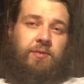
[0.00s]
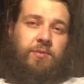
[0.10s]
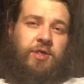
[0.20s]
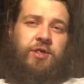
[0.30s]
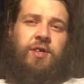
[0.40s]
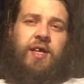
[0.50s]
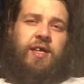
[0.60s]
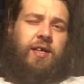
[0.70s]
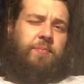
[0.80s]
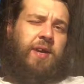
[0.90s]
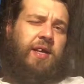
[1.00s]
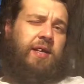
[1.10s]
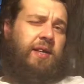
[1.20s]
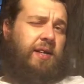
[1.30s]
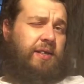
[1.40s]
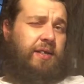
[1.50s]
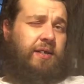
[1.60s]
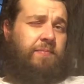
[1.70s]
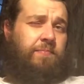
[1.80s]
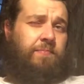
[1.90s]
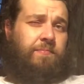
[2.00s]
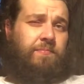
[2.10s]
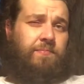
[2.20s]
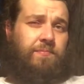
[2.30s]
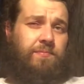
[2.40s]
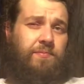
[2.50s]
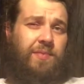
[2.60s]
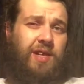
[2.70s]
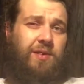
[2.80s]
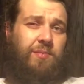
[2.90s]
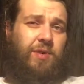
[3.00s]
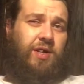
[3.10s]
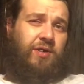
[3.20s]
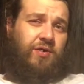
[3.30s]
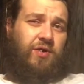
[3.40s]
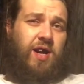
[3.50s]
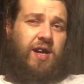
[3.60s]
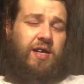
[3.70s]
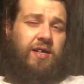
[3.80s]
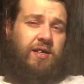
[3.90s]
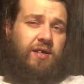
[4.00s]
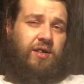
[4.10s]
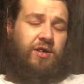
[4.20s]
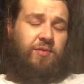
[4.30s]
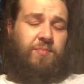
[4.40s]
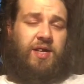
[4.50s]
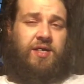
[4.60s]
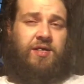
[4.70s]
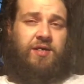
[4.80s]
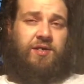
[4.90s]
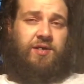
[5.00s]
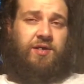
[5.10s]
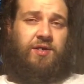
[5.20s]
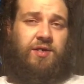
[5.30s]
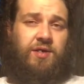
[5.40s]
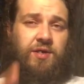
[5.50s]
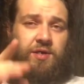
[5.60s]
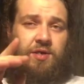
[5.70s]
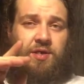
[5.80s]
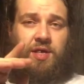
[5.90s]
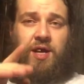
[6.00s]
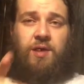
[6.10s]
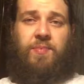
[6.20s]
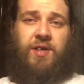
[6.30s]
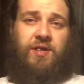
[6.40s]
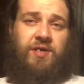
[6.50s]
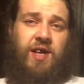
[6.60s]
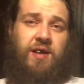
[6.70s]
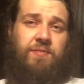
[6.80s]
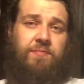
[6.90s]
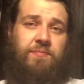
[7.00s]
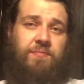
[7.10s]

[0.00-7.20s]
Would you like to get paid nothing when you're trying your best to help others out?